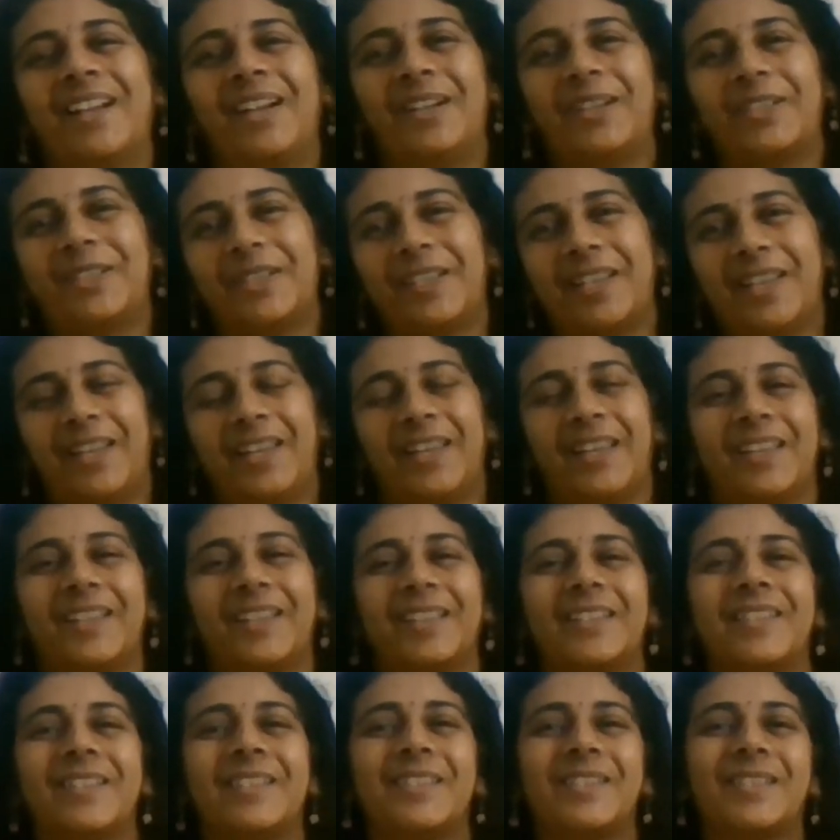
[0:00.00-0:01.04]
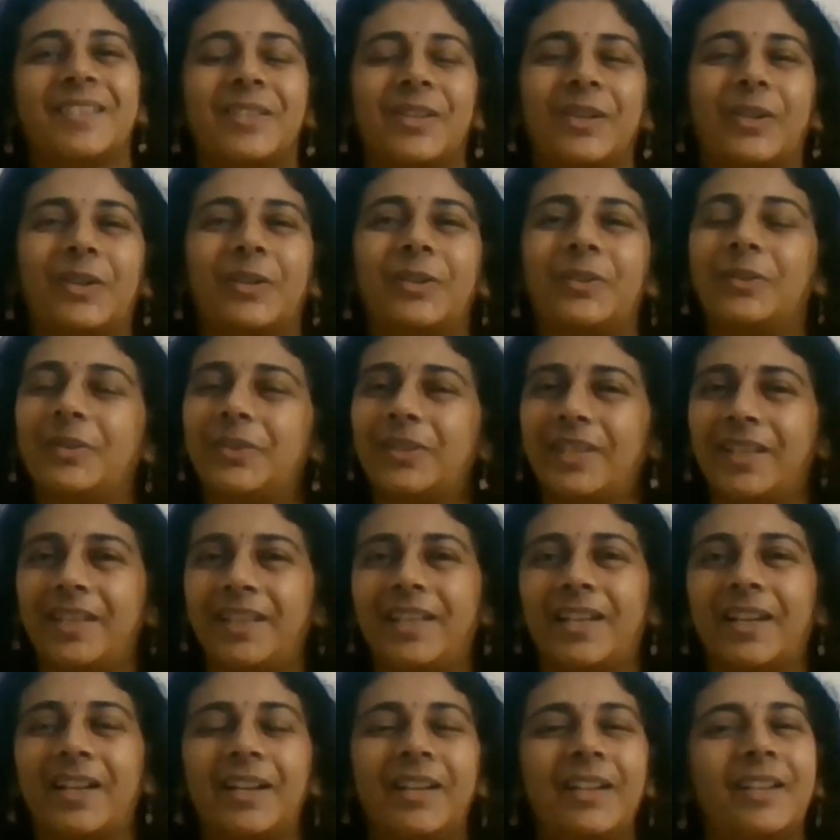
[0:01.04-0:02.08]
Okay, so
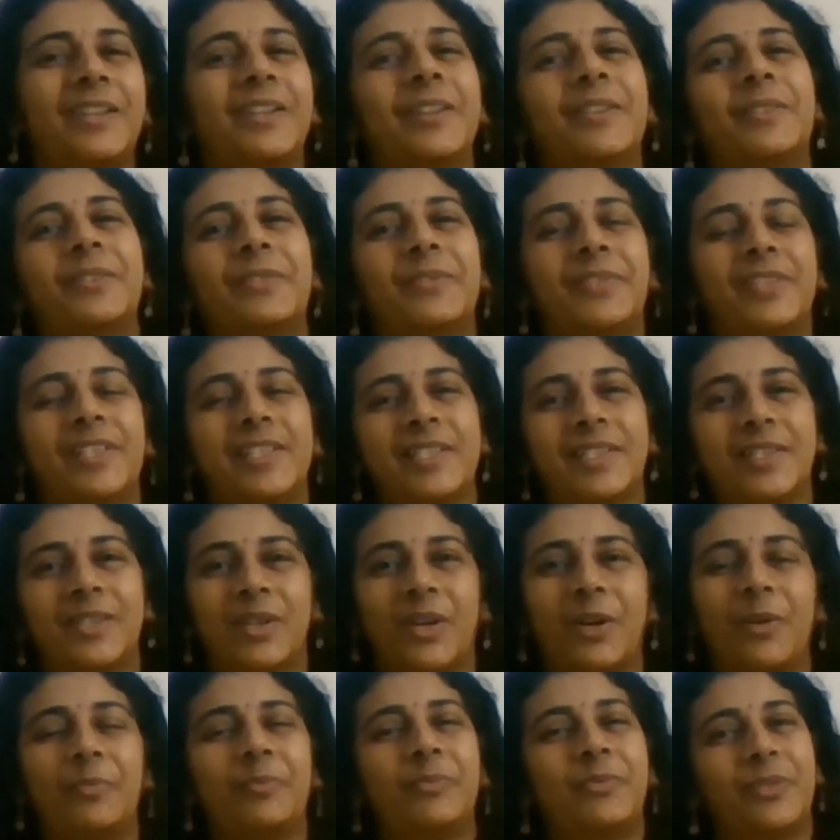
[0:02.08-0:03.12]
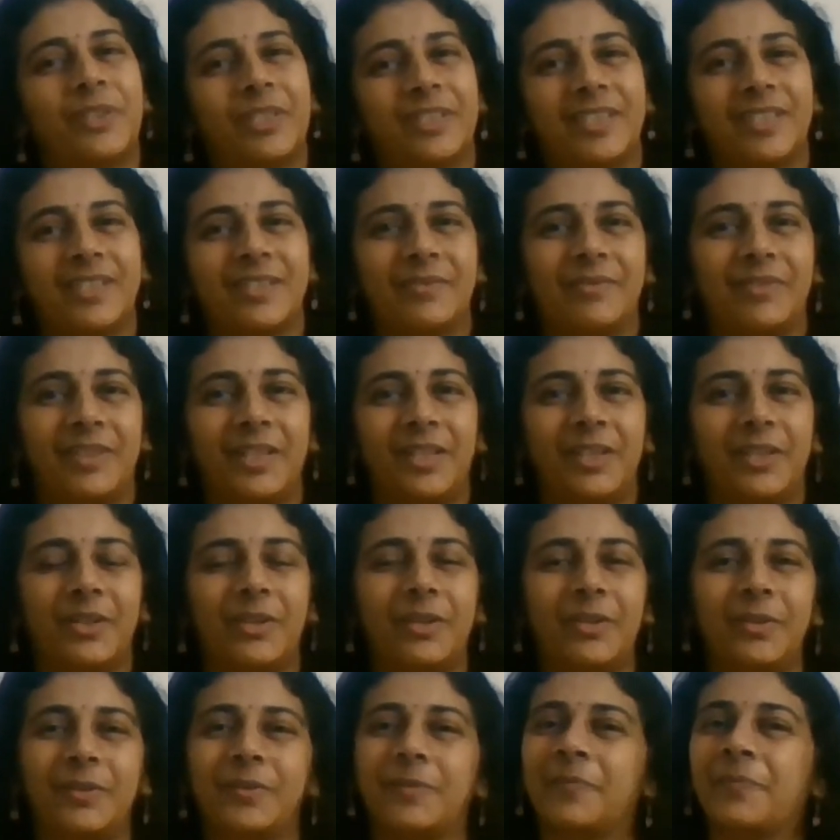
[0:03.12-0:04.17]
here we'll stop for this
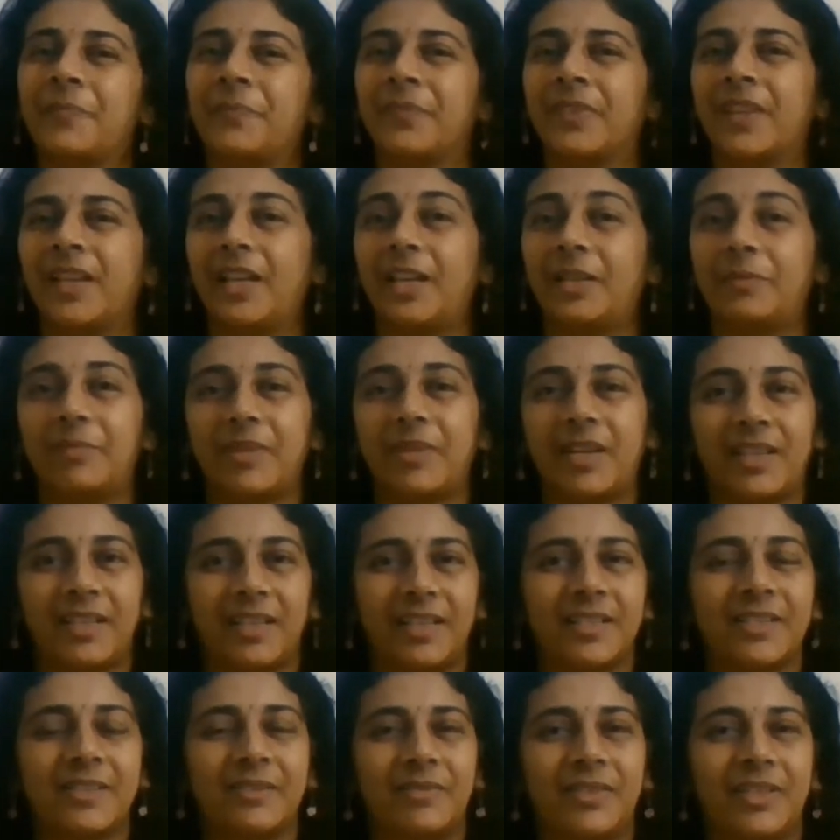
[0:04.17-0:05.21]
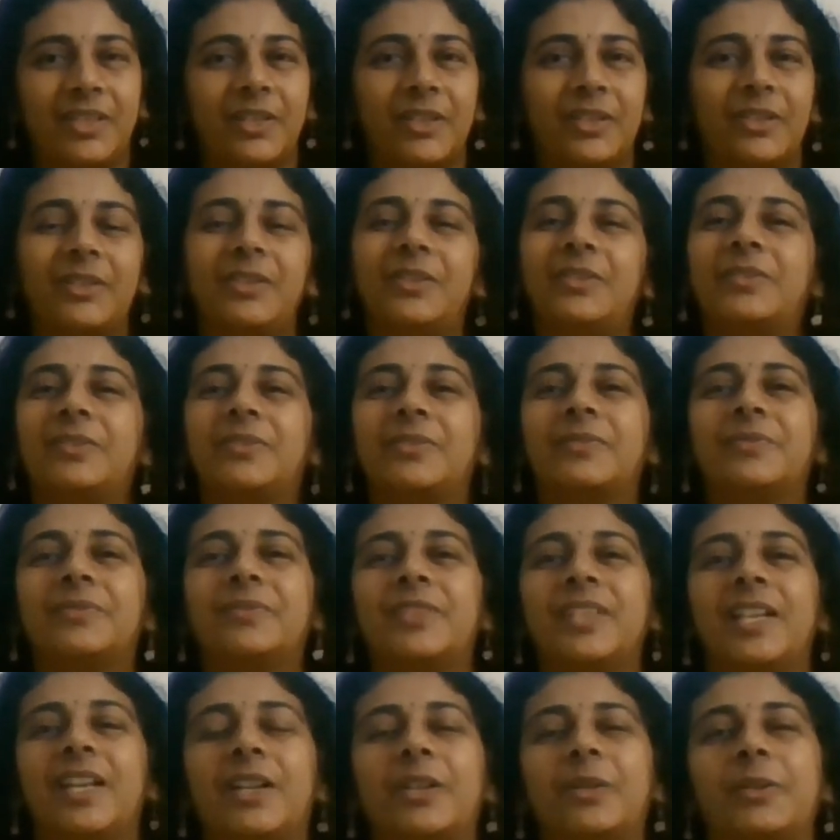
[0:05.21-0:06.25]
video. In my next video,
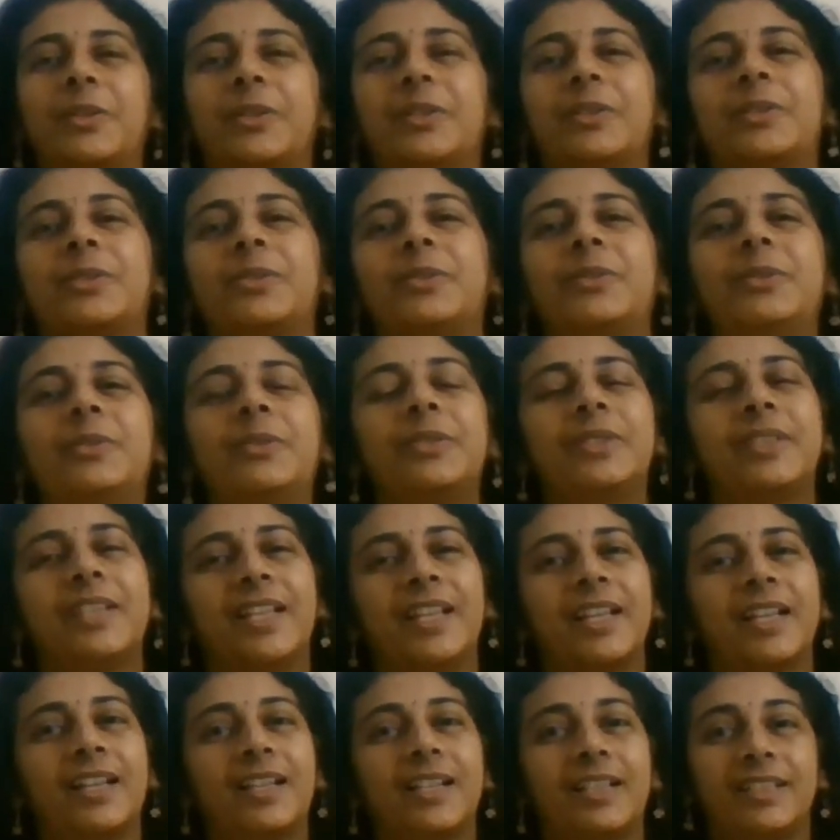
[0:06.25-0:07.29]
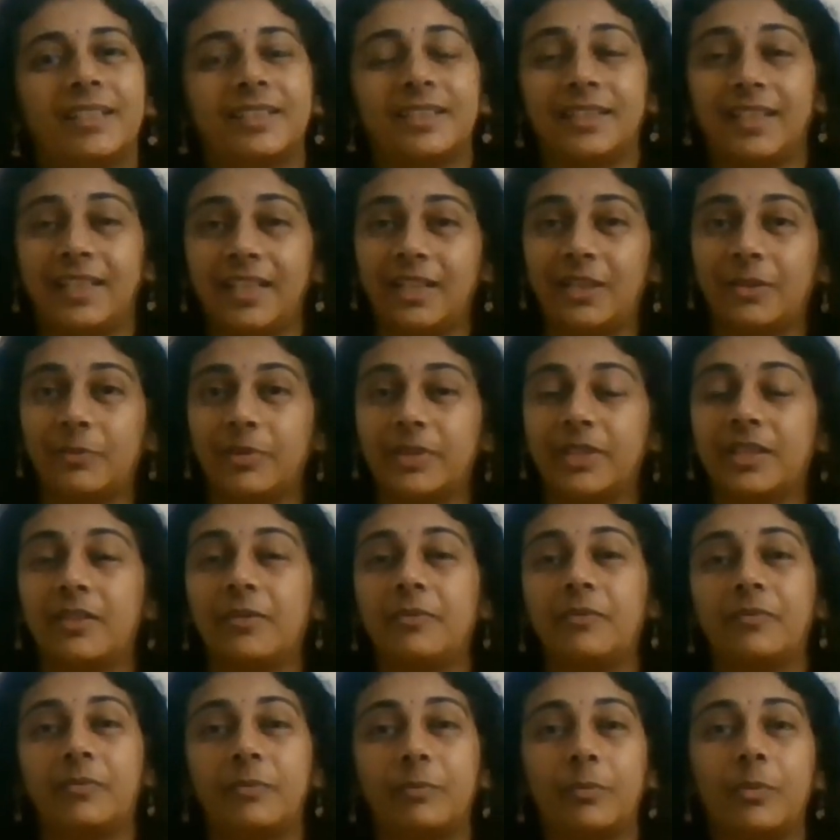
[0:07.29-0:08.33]
we are going to deal
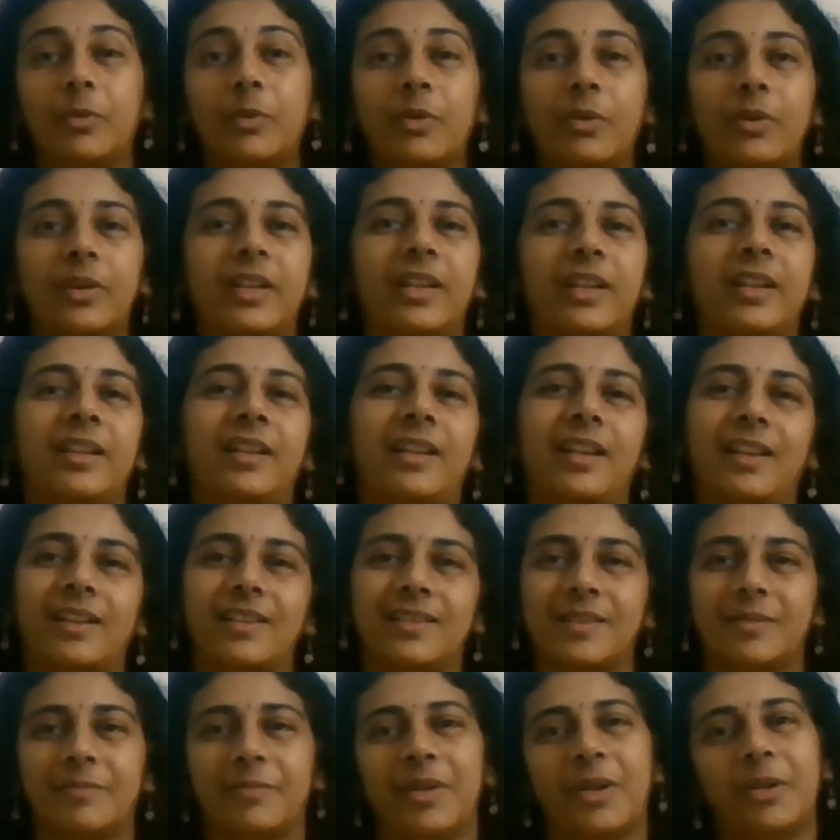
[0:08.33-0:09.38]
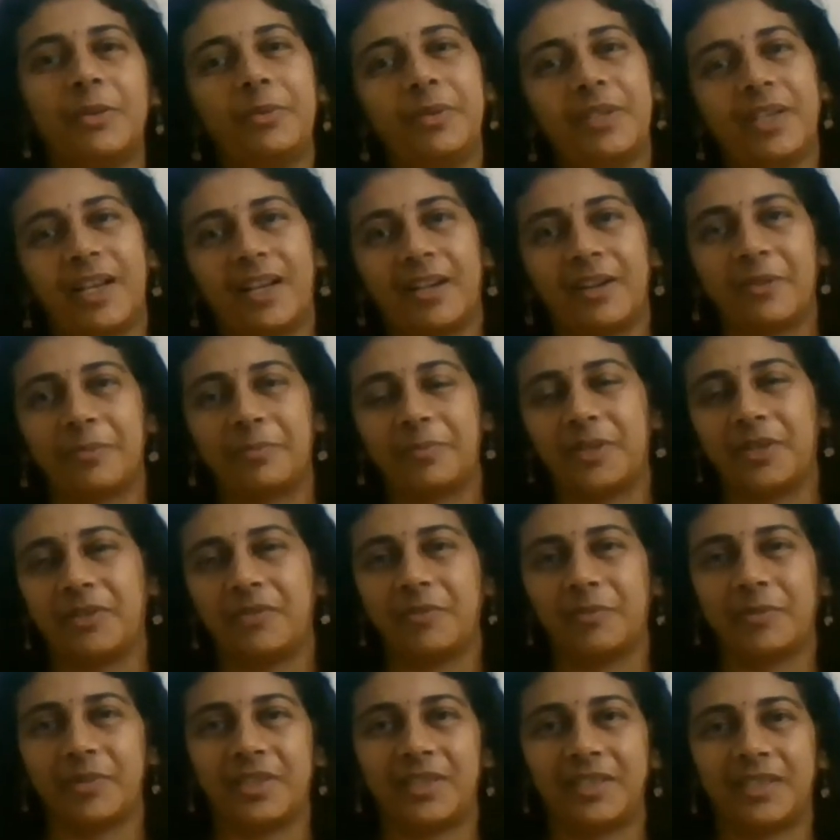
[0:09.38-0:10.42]
with more details about adaptive
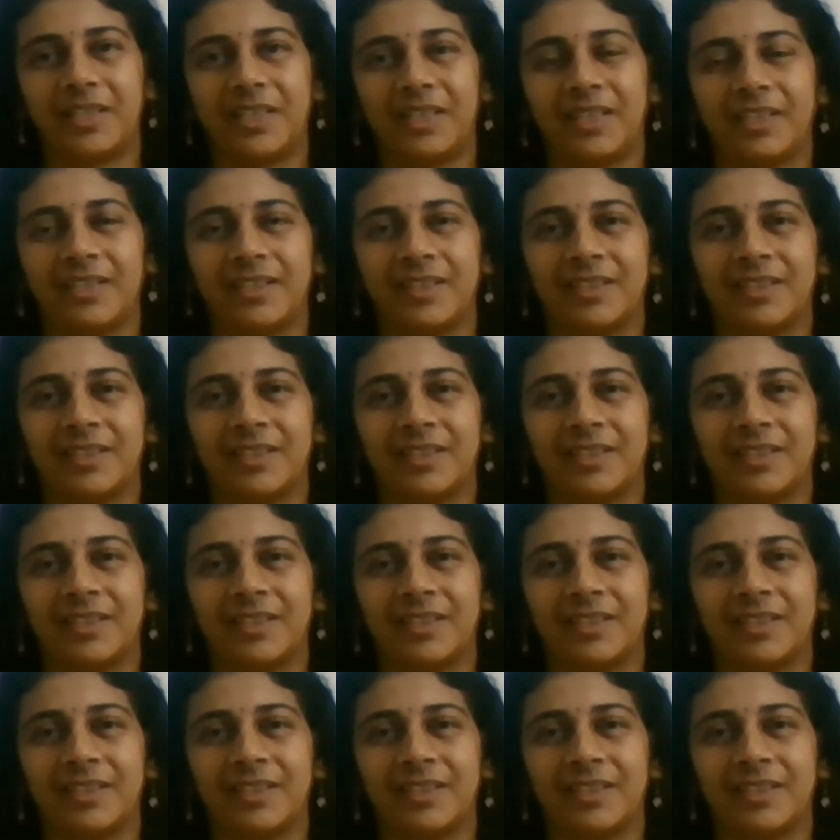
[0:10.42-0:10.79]
immunity.